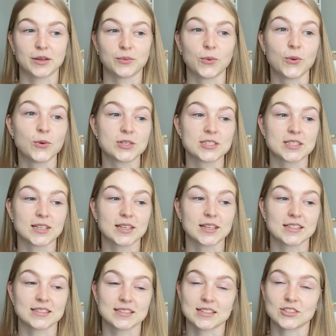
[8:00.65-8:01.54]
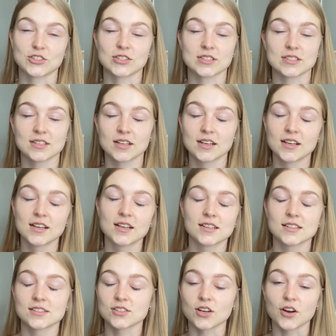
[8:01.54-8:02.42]
water, because it just
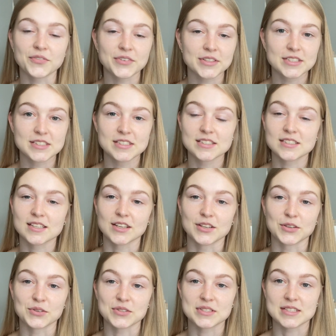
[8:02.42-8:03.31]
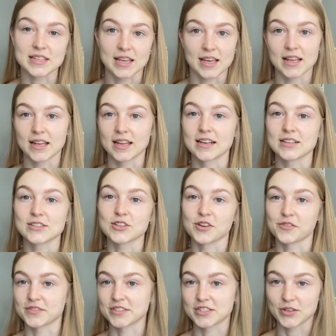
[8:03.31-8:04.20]
softens your skin, it
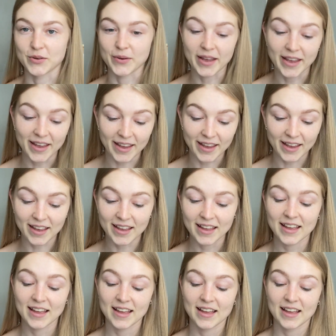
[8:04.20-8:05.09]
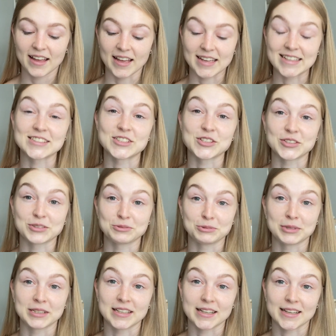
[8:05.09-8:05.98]
softens your hair, and you can
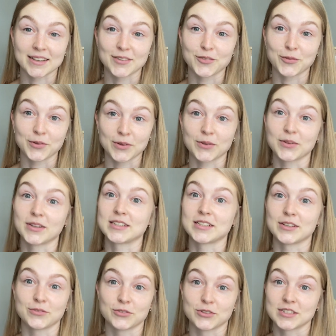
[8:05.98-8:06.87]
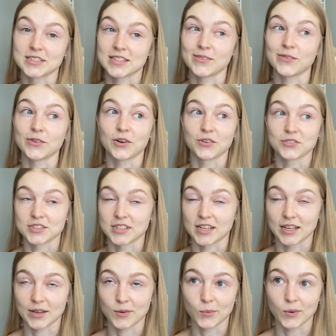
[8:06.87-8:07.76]
really feel the difference even after
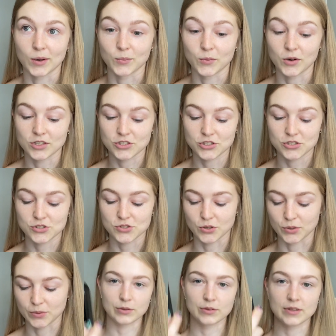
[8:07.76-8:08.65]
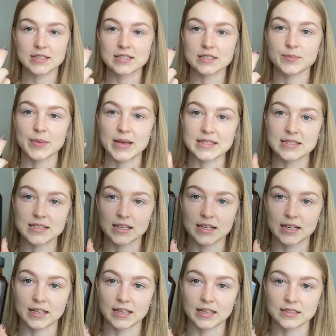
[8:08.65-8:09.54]
like 1 wash. So this is
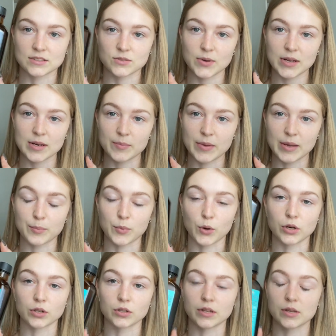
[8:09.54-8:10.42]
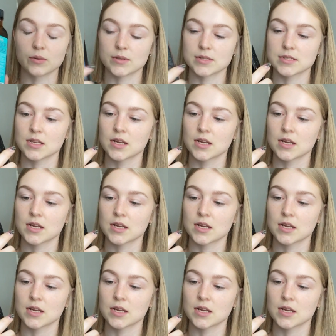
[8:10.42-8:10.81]
basically, it's quite a big bottle. It was